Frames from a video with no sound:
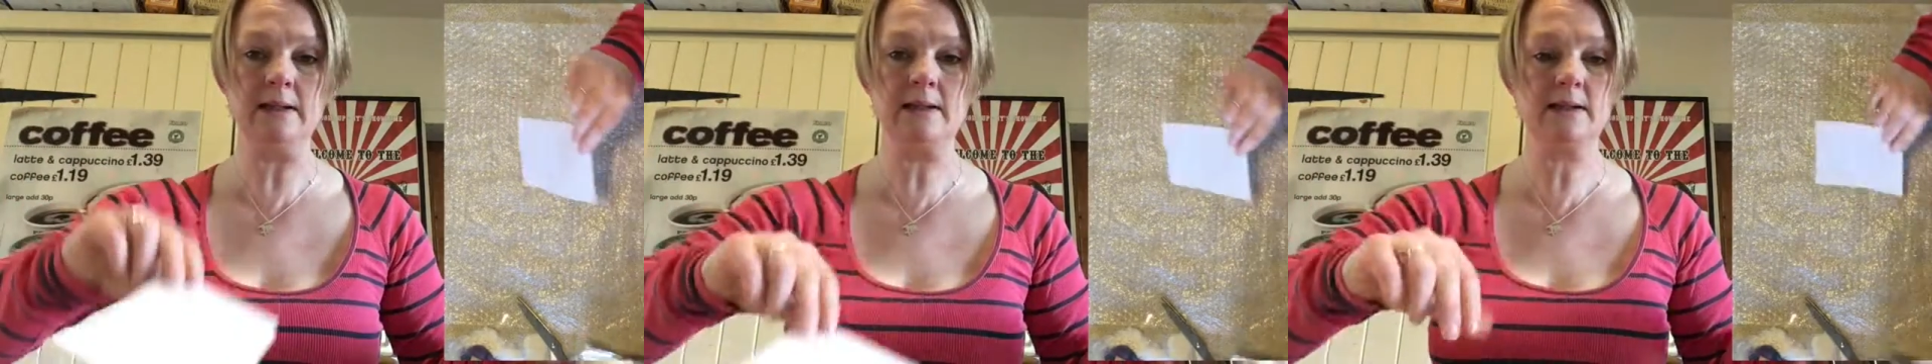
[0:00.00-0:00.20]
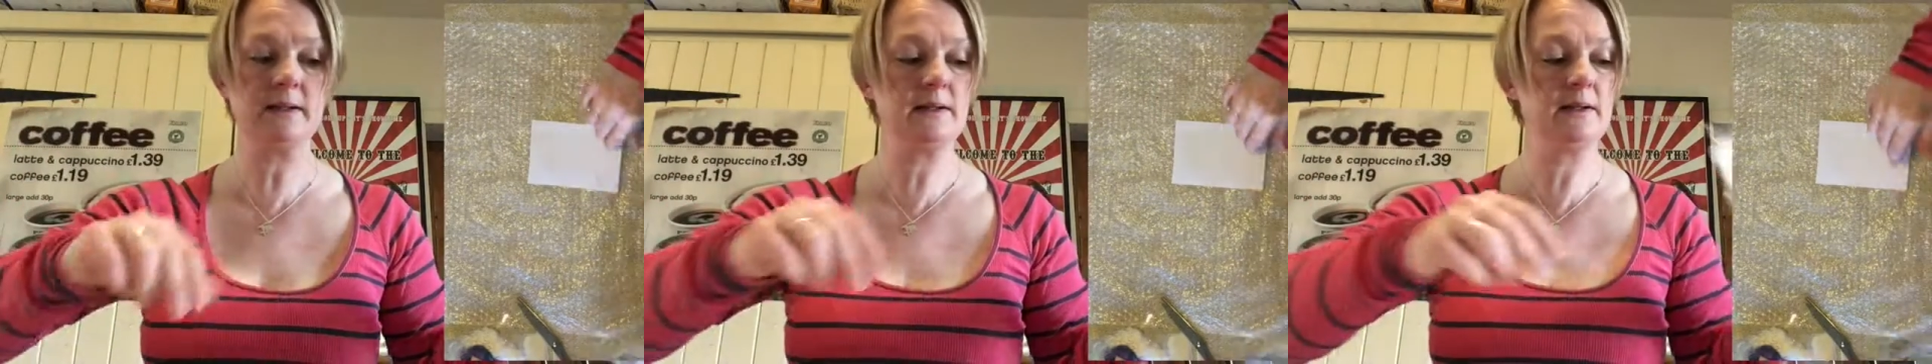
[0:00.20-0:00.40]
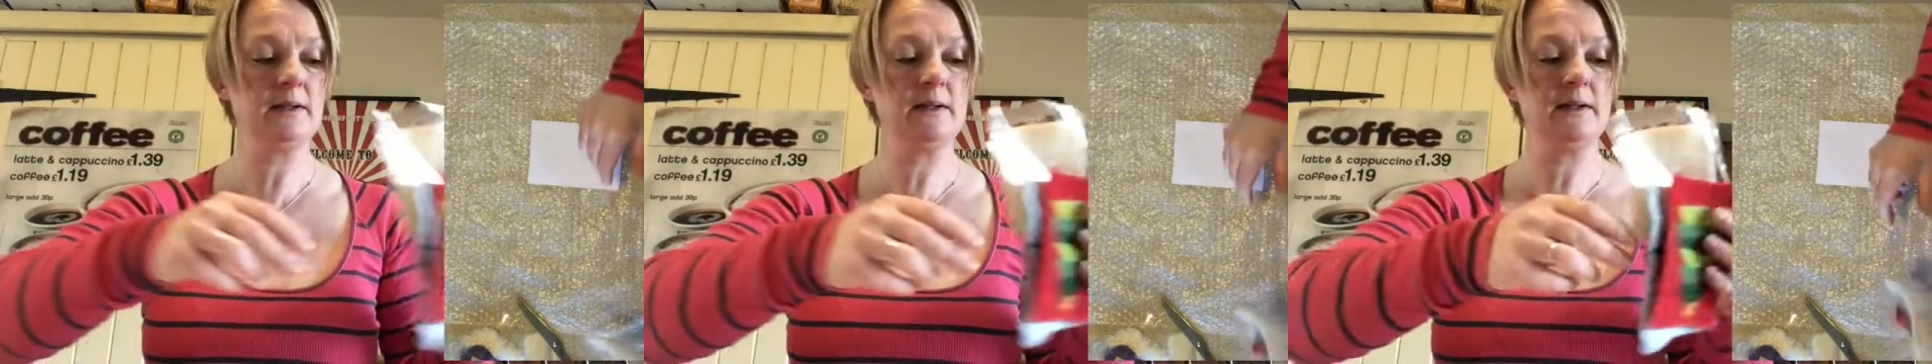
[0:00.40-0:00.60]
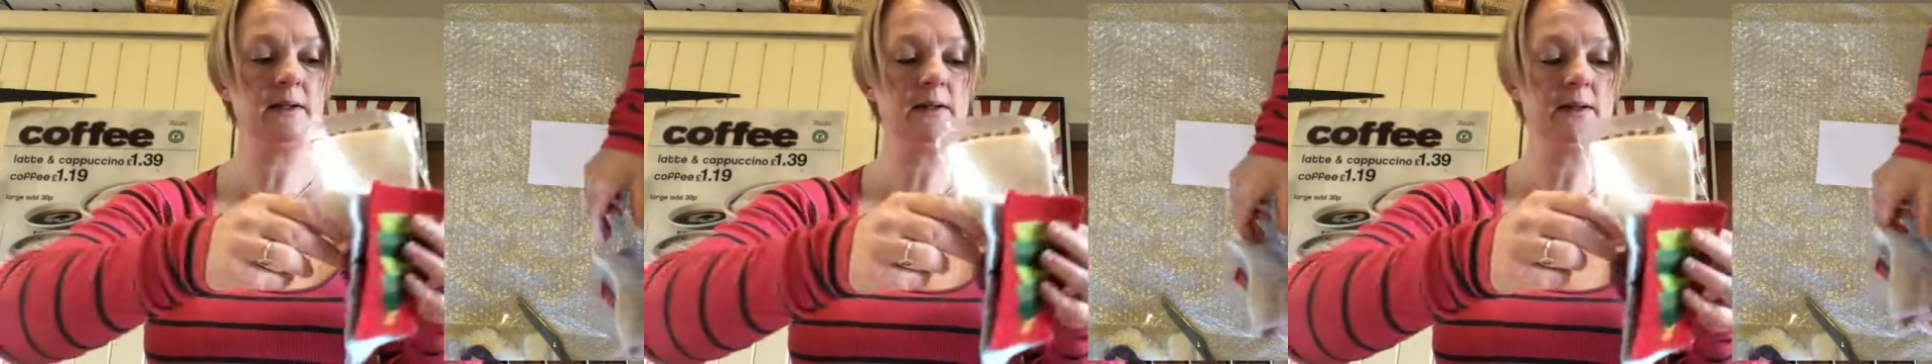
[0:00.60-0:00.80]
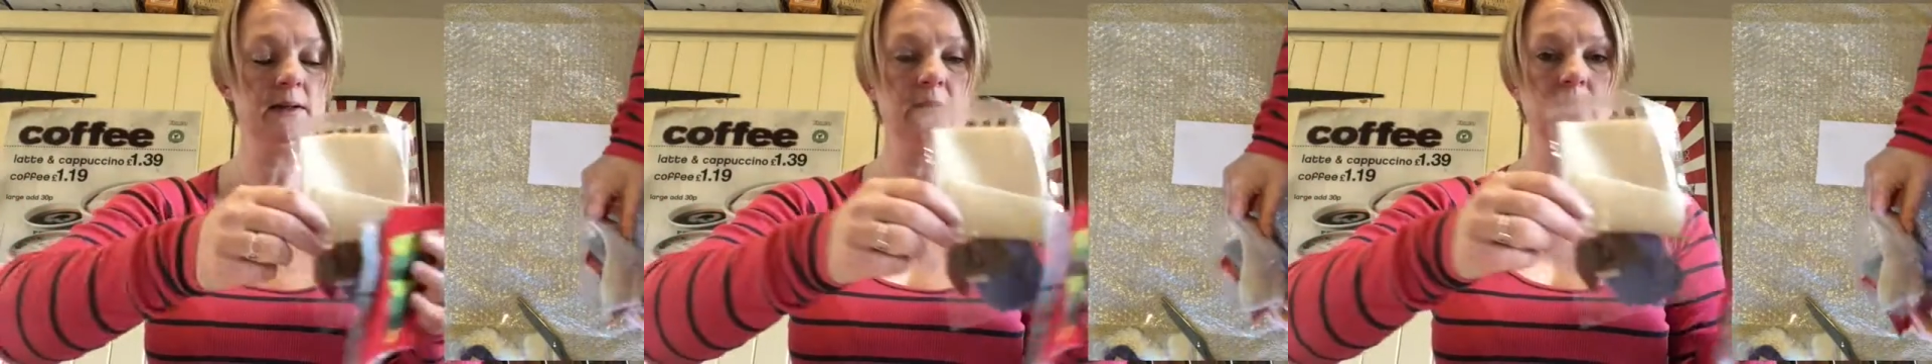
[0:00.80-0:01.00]

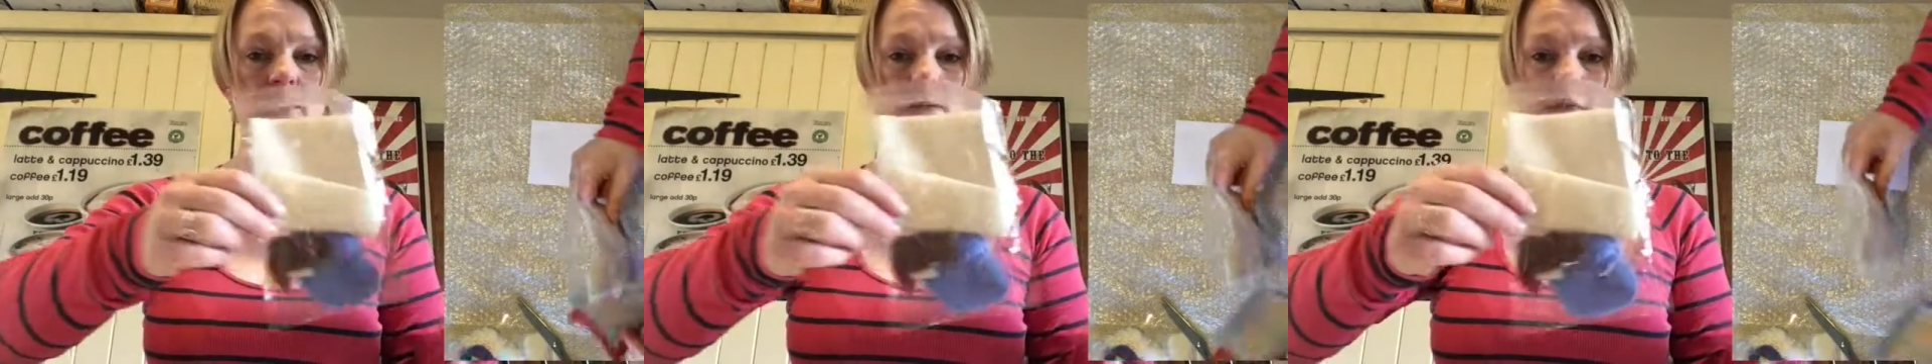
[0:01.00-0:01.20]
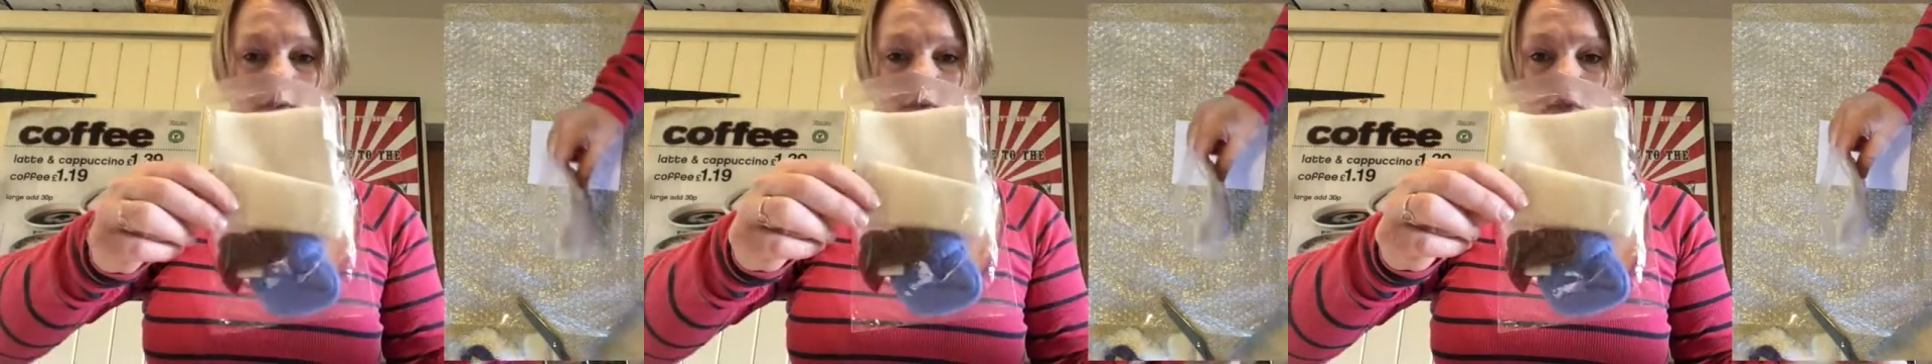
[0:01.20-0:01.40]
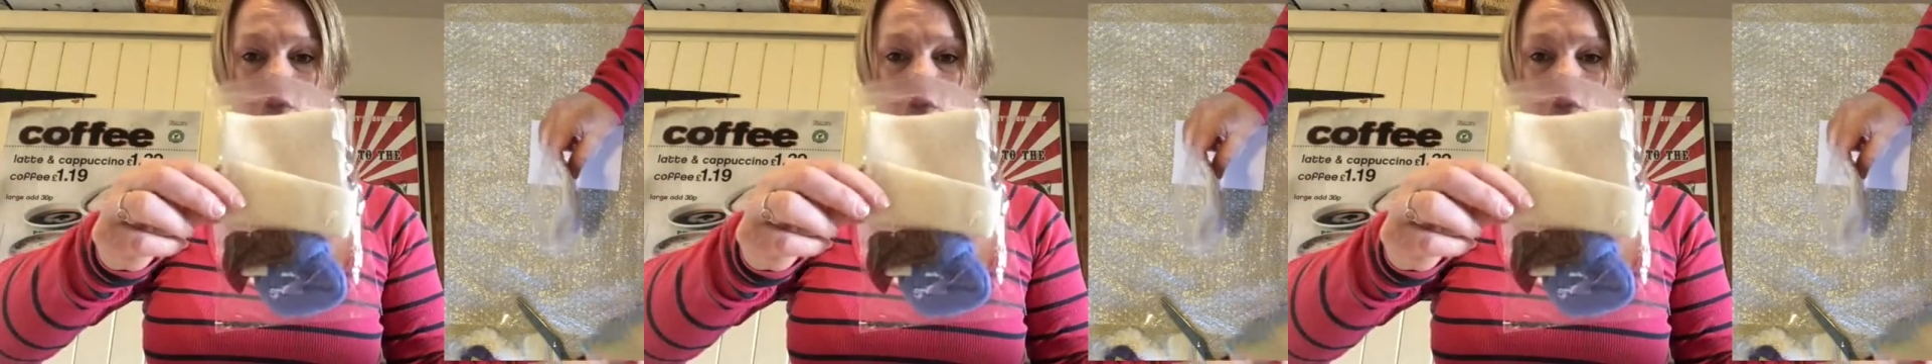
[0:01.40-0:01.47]
so